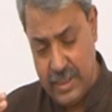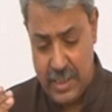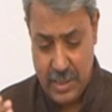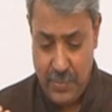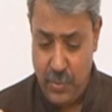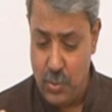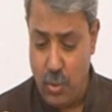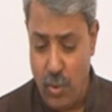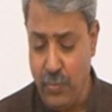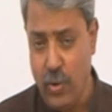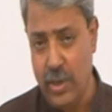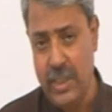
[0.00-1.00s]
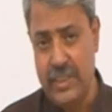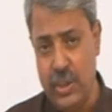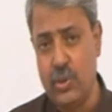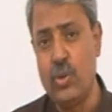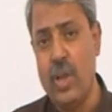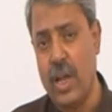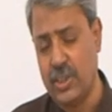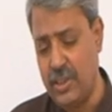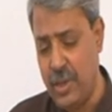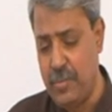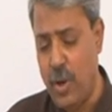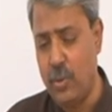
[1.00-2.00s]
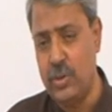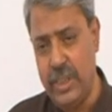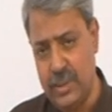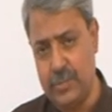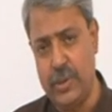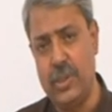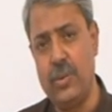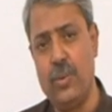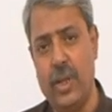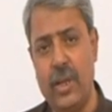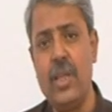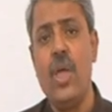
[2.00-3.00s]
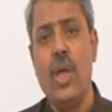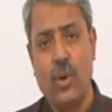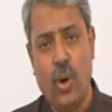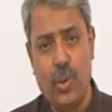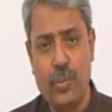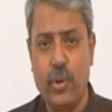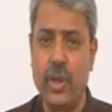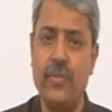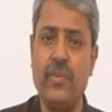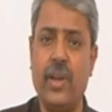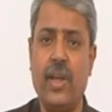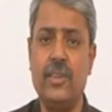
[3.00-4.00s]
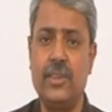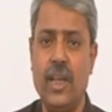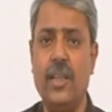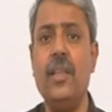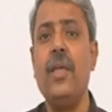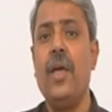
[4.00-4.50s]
is, if you go for this introduction about this particular corporate financial